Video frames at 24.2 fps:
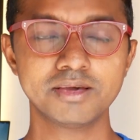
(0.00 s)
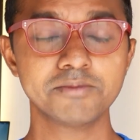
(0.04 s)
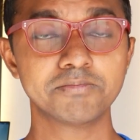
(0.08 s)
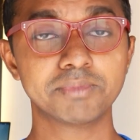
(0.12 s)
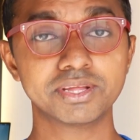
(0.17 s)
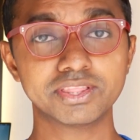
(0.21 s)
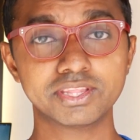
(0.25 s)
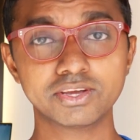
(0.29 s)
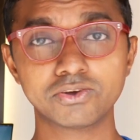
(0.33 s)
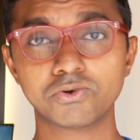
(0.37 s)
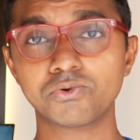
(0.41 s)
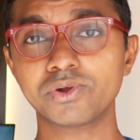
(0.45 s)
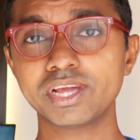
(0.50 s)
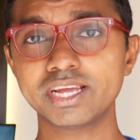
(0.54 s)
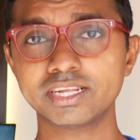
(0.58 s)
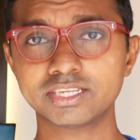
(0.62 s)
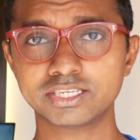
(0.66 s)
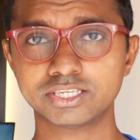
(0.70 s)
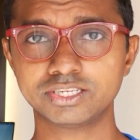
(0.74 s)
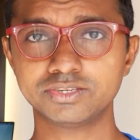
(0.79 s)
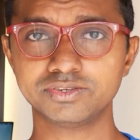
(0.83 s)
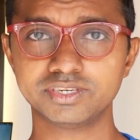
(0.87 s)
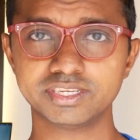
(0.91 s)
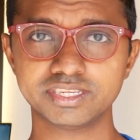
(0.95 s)
But the great
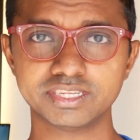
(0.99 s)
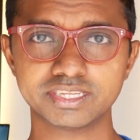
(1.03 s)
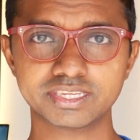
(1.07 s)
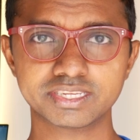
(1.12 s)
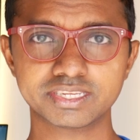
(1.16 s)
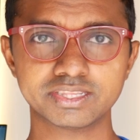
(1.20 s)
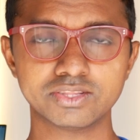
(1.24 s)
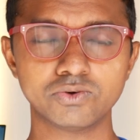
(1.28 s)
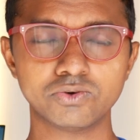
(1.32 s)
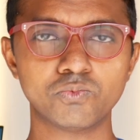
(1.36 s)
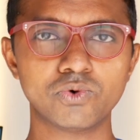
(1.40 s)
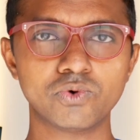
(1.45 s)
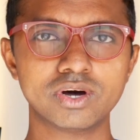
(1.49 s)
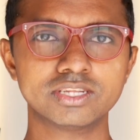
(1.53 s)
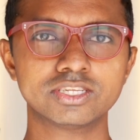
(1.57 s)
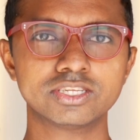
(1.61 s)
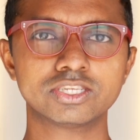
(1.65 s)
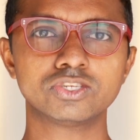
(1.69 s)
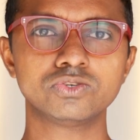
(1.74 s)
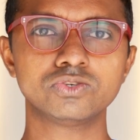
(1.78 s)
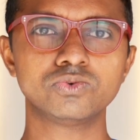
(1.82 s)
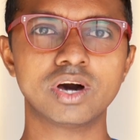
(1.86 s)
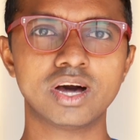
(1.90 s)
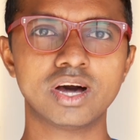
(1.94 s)
students, the
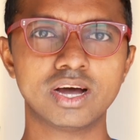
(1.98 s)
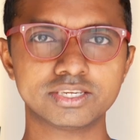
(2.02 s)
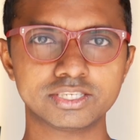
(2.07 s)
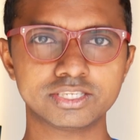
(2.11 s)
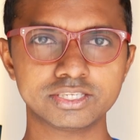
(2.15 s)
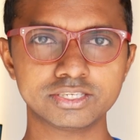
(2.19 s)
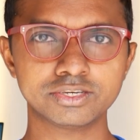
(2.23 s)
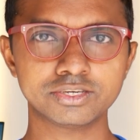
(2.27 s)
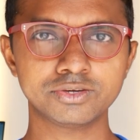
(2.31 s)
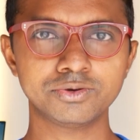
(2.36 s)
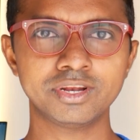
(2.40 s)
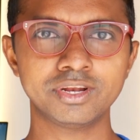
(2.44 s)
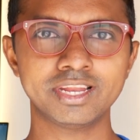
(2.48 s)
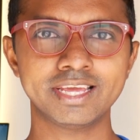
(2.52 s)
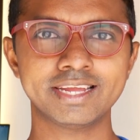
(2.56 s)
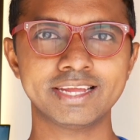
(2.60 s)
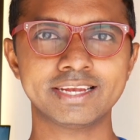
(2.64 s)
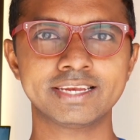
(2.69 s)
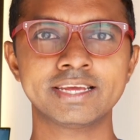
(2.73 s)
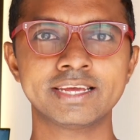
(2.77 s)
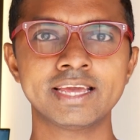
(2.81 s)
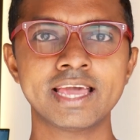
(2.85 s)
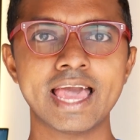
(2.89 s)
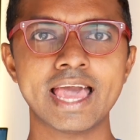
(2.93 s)
ones who
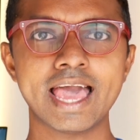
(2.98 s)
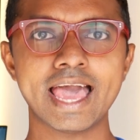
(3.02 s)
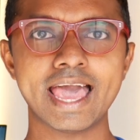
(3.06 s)
articulate